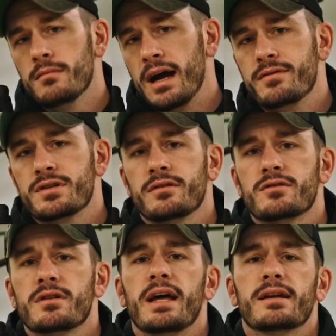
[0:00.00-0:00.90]
obviously
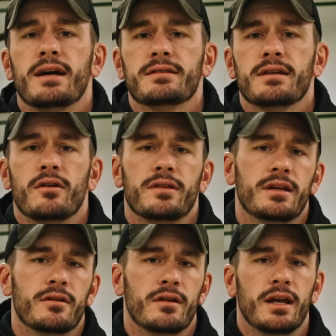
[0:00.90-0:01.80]
there's a lot of content on the
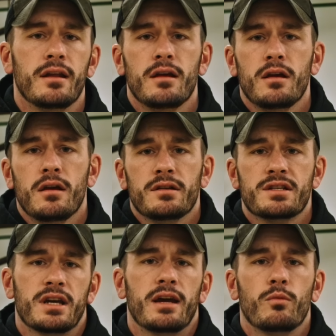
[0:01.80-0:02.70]
internet.
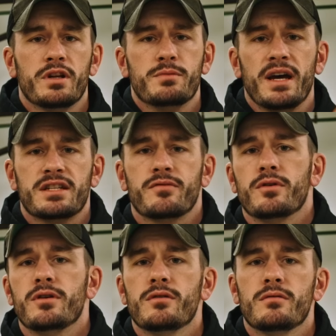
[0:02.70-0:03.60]
Decide what's best
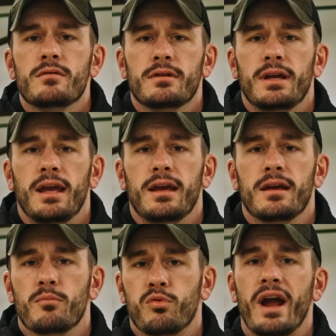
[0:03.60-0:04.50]
for you
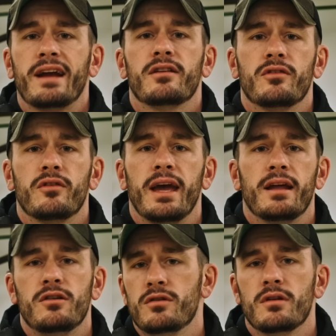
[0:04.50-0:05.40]
and practice
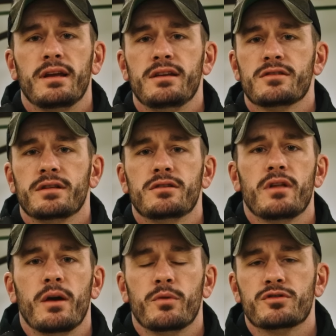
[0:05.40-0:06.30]
that. You can easily do
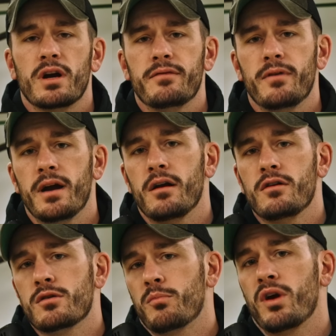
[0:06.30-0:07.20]
that with dry fire.
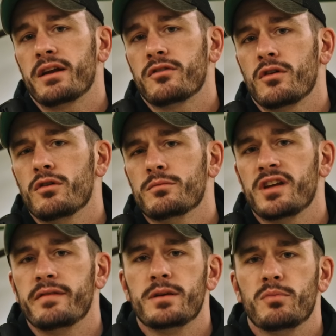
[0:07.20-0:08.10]
You can practice a home
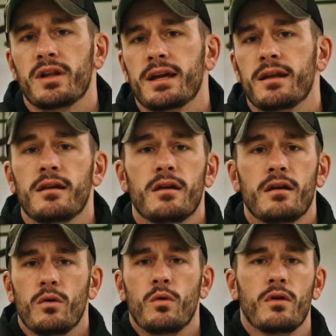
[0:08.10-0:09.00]
safety plan,
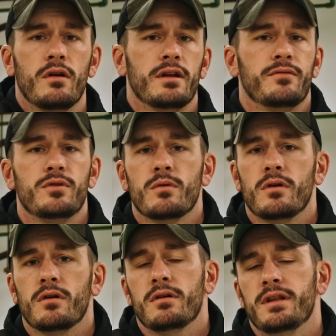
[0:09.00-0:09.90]
or if you
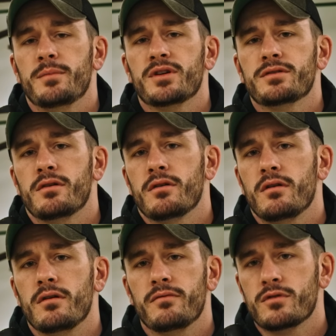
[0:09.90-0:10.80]
are in the military or
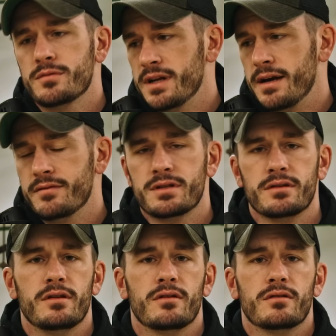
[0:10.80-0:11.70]
law enforcement,
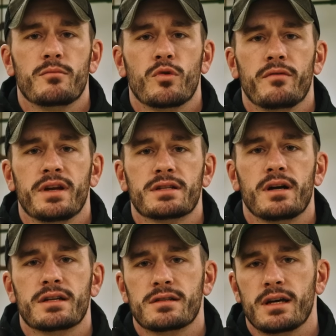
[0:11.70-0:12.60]
obviously there are more advanced
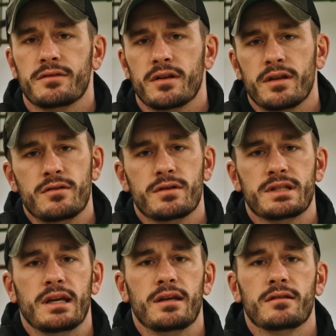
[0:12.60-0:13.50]
classes out there that you can
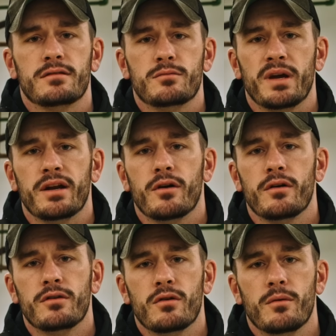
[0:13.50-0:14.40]
take to better
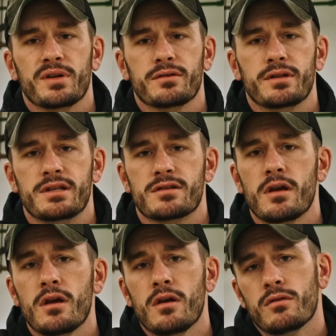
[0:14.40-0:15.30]
your abilities
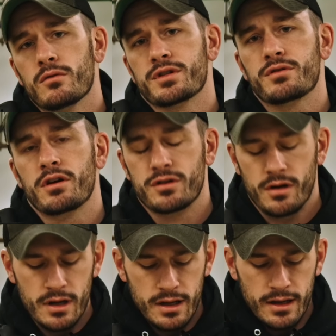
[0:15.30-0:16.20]
through a
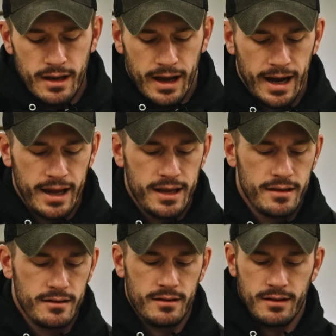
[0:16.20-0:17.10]
structure. I
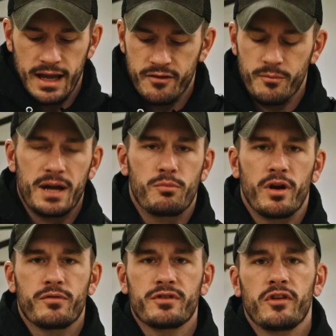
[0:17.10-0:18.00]
have my
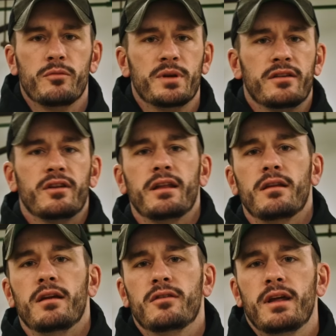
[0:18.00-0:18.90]
preferences, but it's
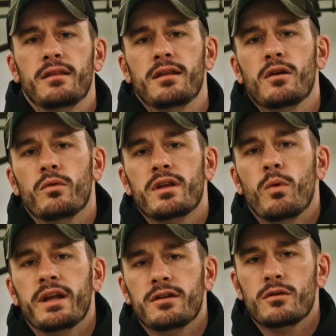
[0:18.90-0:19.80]
not the only
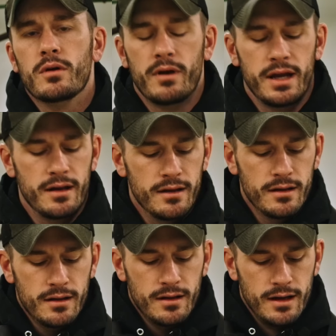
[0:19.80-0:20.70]
way to do it, right?
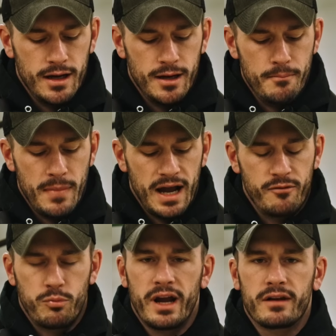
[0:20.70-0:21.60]

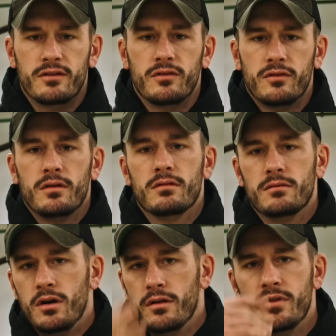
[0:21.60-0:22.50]
I've practiced
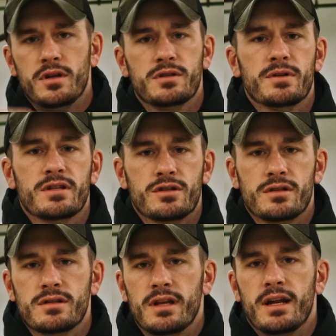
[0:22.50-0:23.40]
all of these
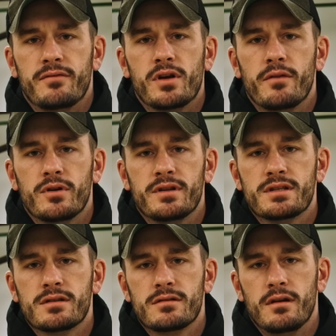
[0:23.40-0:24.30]
positions that I've covered in
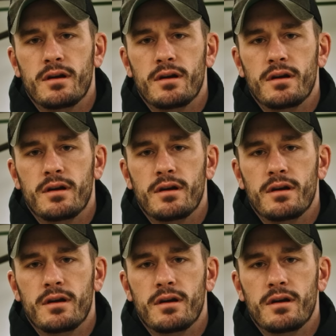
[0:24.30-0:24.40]
this